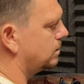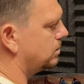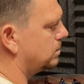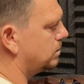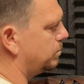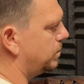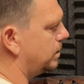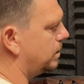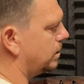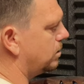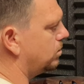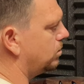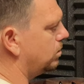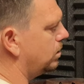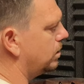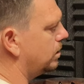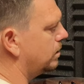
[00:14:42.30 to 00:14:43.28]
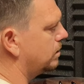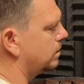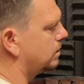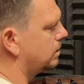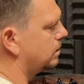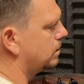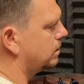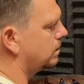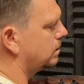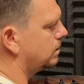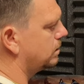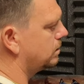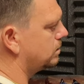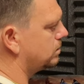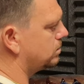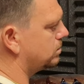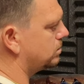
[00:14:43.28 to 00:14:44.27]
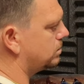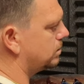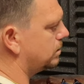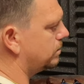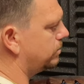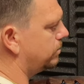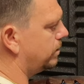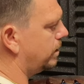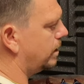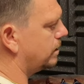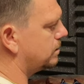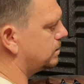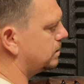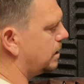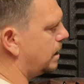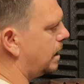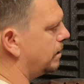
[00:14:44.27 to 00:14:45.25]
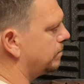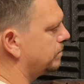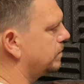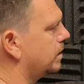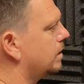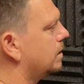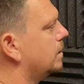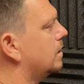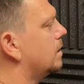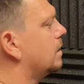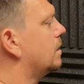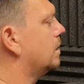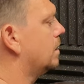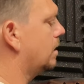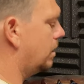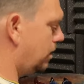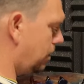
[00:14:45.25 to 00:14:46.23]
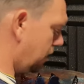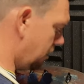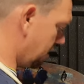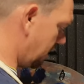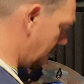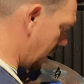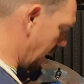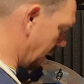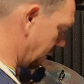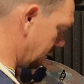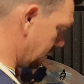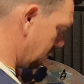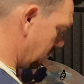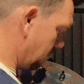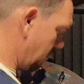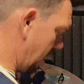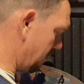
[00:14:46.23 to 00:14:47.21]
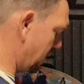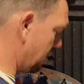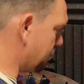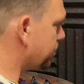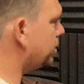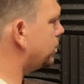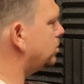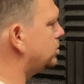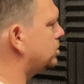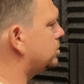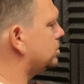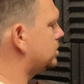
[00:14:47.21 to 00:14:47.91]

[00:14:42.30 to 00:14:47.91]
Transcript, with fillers: Just a bit of colour, just to reflect that. All right, wipe the brush,